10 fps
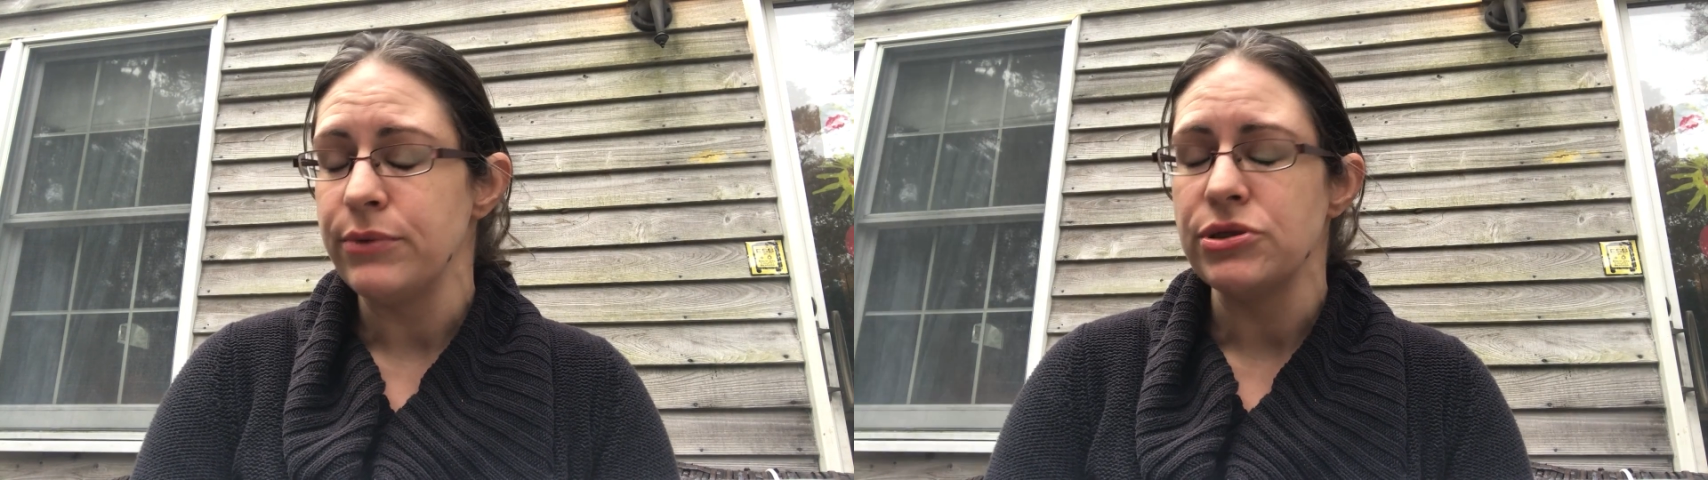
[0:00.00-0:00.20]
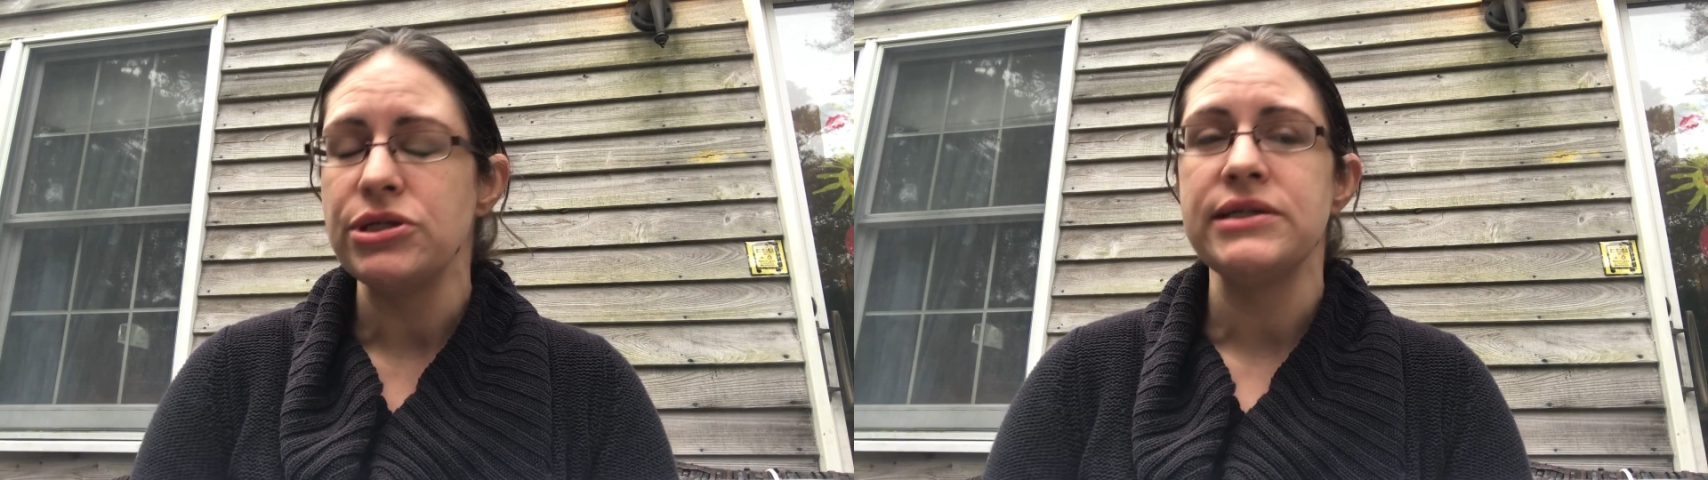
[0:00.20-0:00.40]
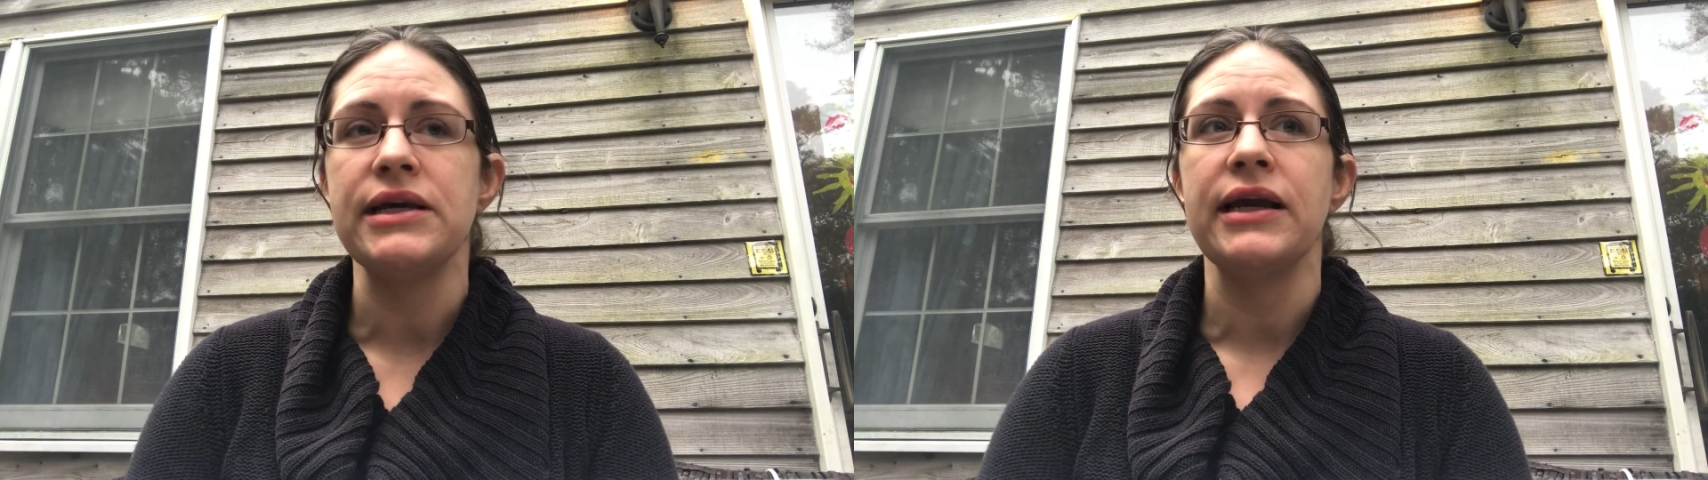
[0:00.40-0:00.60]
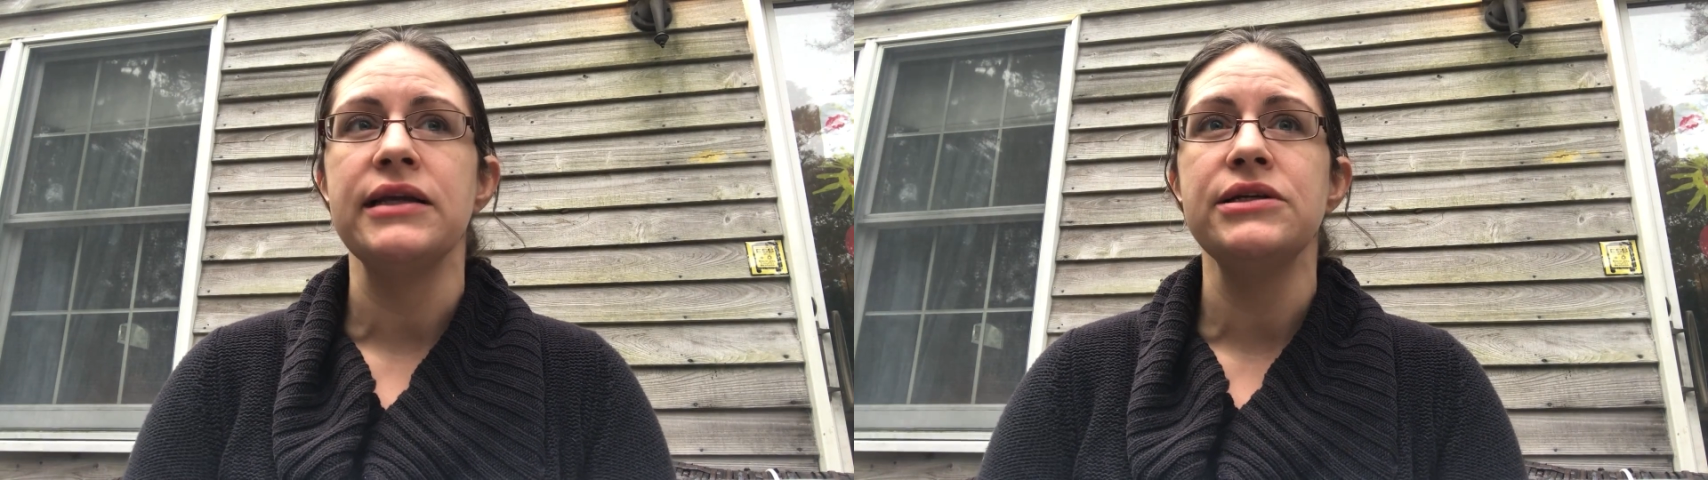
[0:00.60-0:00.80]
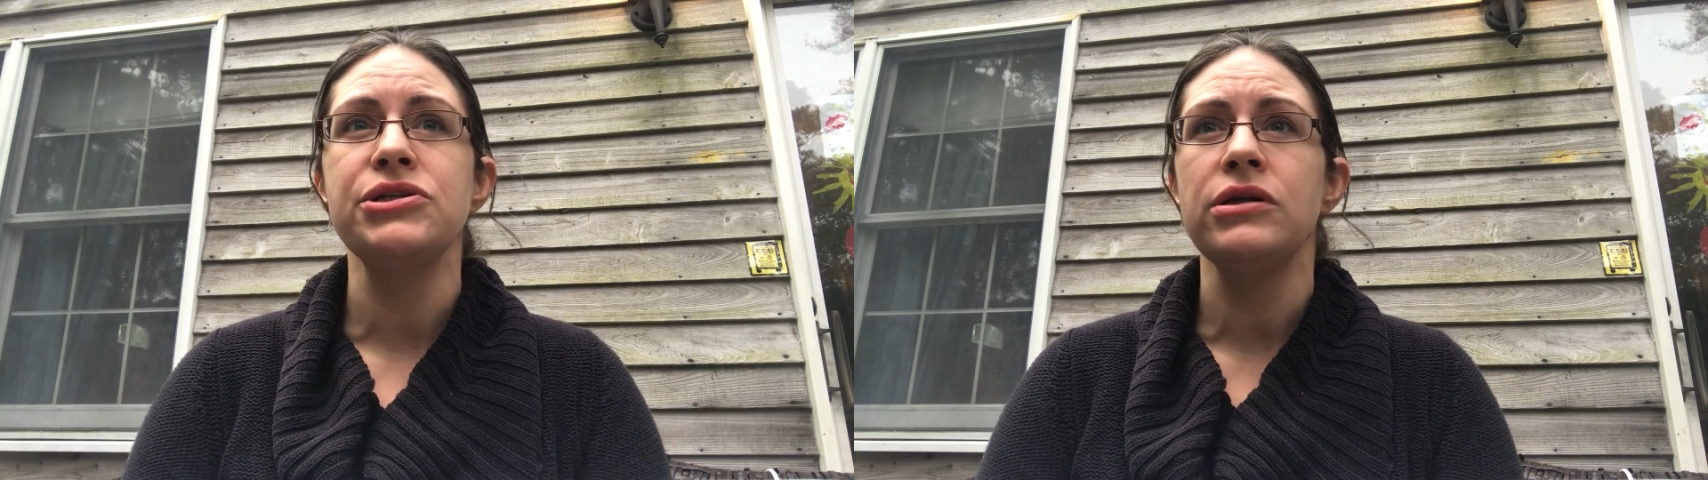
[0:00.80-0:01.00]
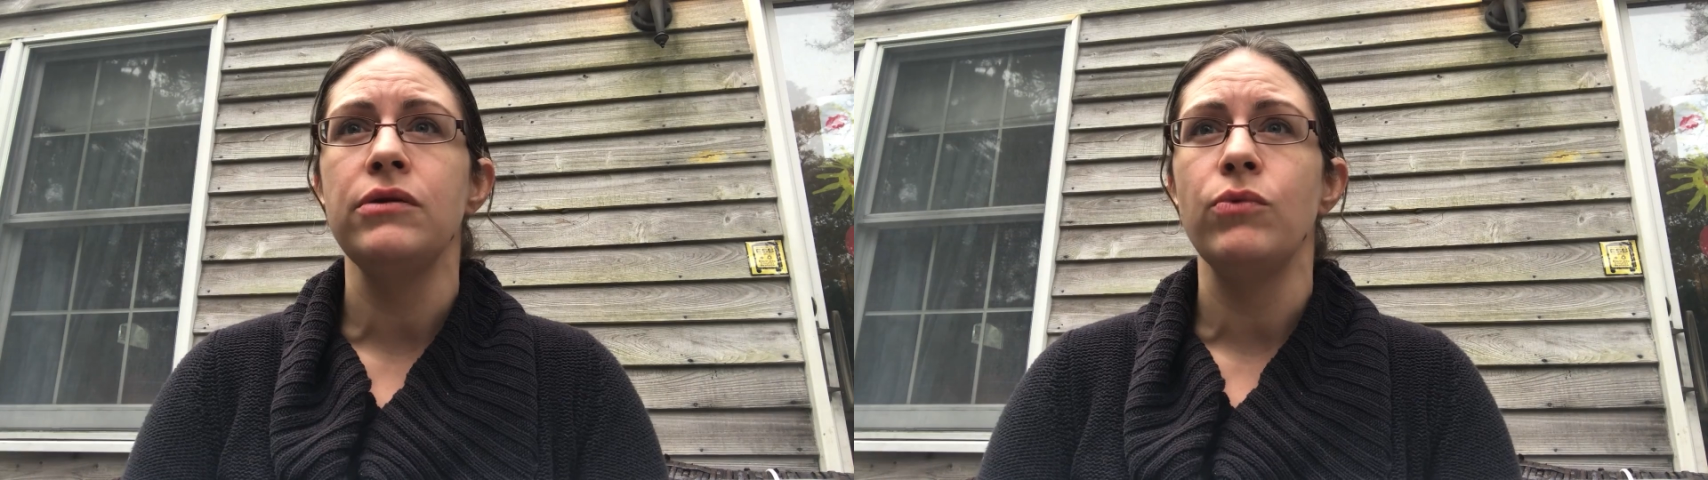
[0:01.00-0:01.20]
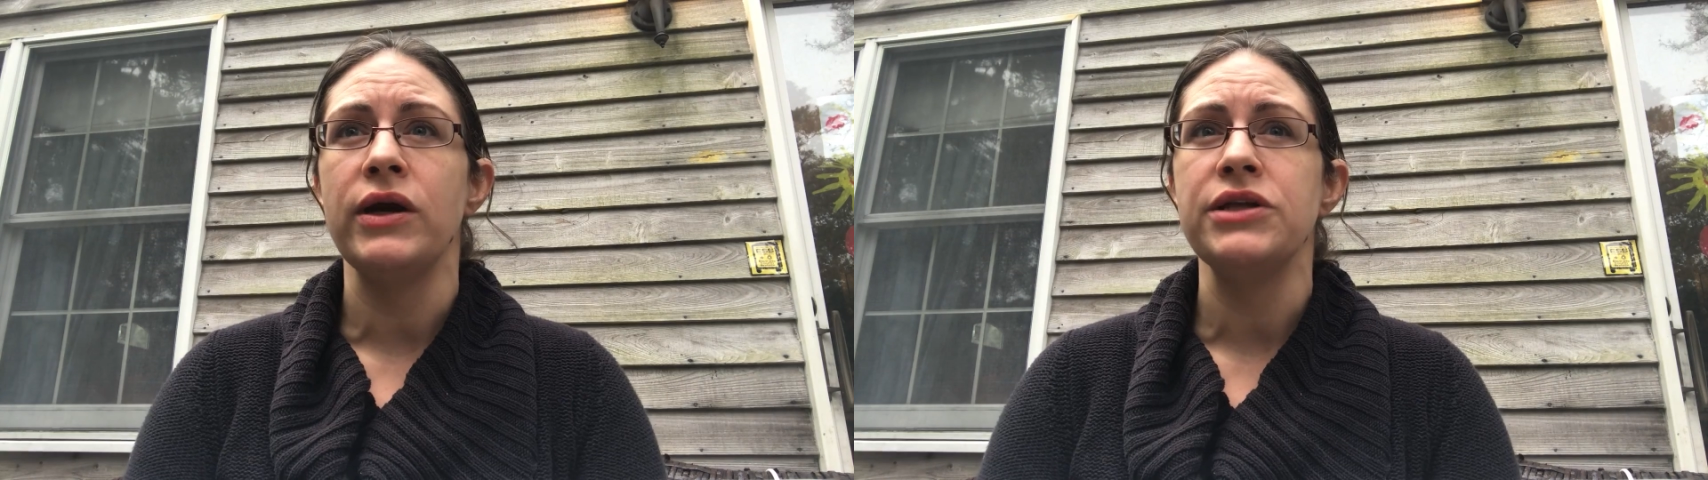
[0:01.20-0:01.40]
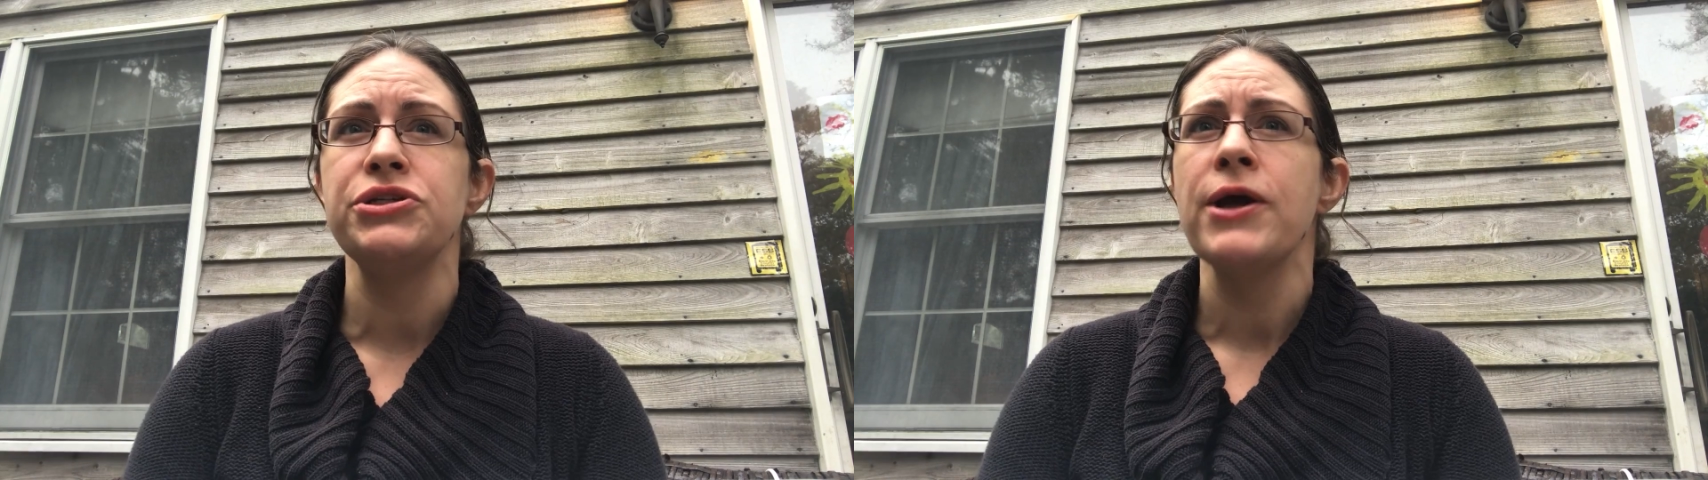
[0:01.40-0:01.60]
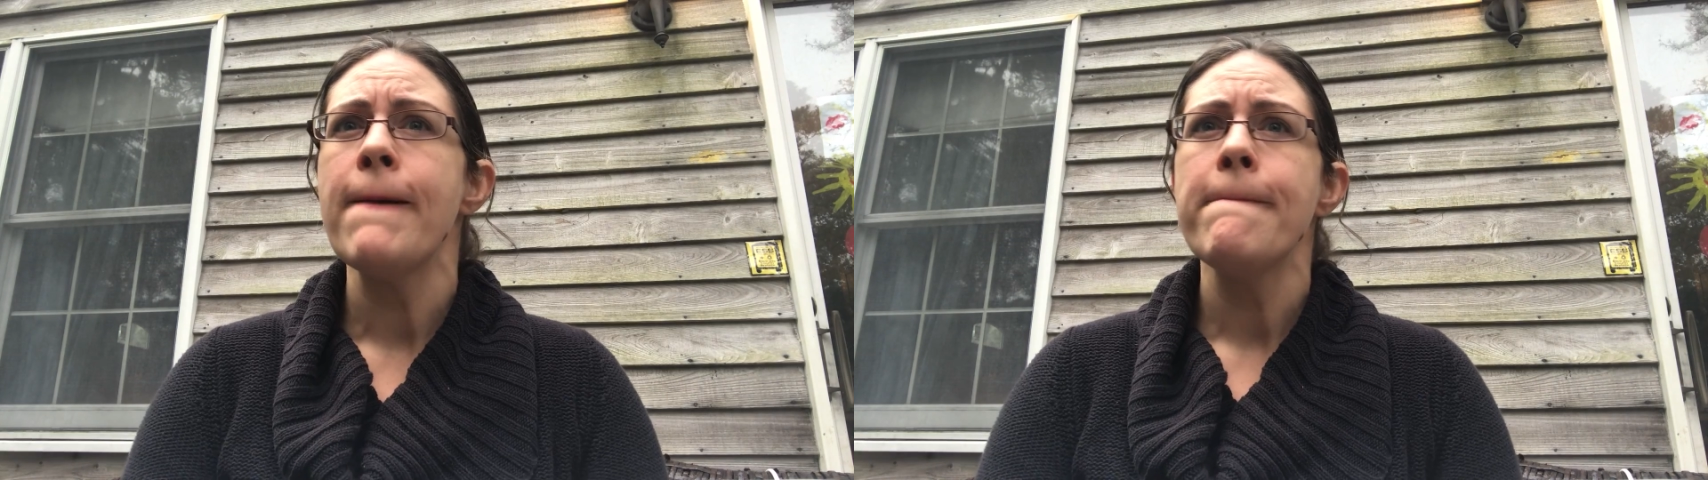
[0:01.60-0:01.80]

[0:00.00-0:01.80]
which is a condition in which